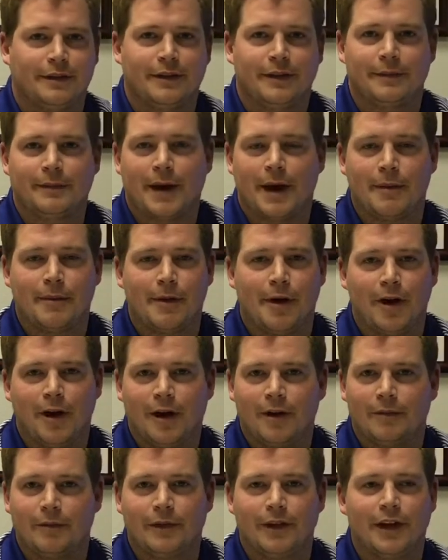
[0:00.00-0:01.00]
and my
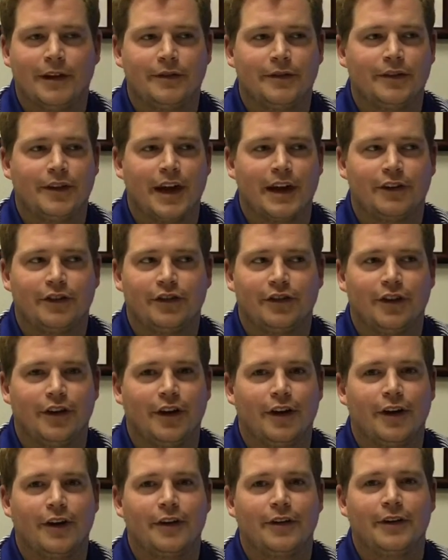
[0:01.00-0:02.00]
mom loves that
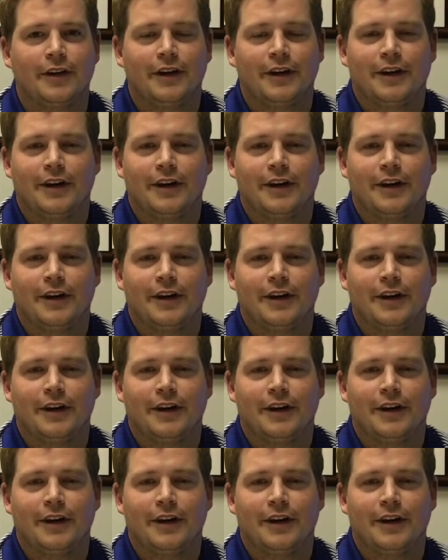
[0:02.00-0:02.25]
show.